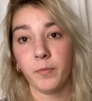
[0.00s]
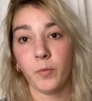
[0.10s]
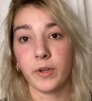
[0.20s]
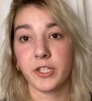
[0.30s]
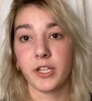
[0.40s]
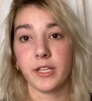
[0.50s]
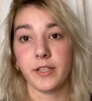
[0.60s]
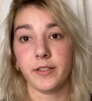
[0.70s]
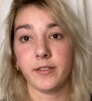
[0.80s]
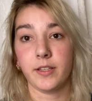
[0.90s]
which
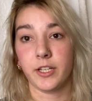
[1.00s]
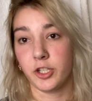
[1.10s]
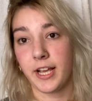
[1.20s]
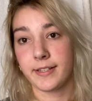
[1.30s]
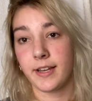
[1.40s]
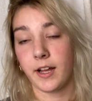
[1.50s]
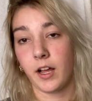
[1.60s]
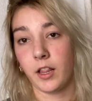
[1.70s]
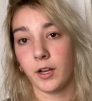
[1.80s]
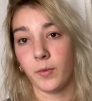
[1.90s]
is a chestnut
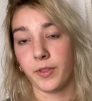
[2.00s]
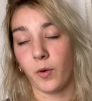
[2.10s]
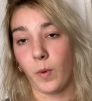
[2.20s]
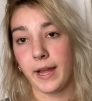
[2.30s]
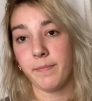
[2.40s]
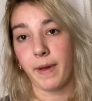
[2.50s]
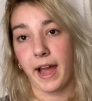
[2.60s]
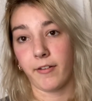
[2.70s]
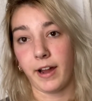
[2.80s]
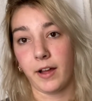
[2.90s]
color with a white
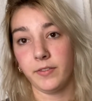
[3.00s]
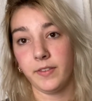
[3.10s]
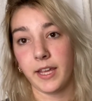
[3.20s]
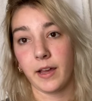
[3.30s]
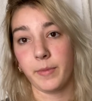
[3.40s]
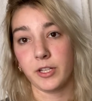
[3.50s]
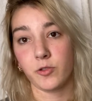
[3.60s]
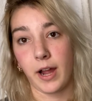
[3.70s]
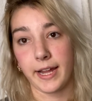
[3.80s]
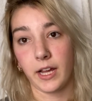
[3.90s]
background. They come in
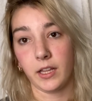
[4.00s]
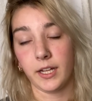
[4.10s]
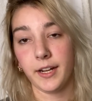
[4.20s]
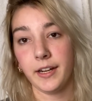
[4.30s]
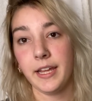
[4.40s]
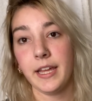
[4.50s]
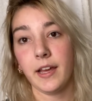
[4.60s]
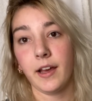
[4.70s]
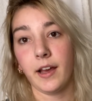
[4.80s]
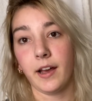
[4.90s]
tricolor,
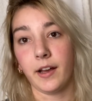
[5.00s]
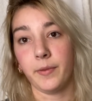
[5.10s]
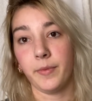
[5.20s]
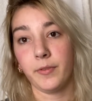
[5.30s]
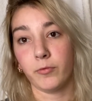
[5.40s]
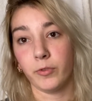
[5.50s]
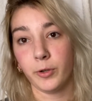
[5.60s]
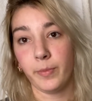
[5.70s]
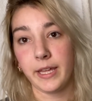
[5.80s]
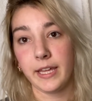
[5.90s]

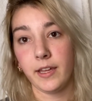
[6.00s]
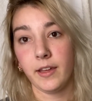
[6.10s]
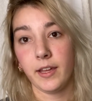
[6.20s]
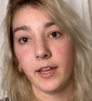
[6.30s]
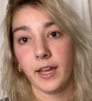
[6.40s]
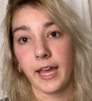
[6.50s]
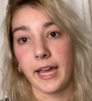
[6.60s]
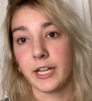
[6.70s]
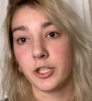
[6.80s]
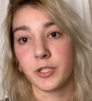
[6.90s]
ruby,
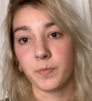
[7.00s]
and just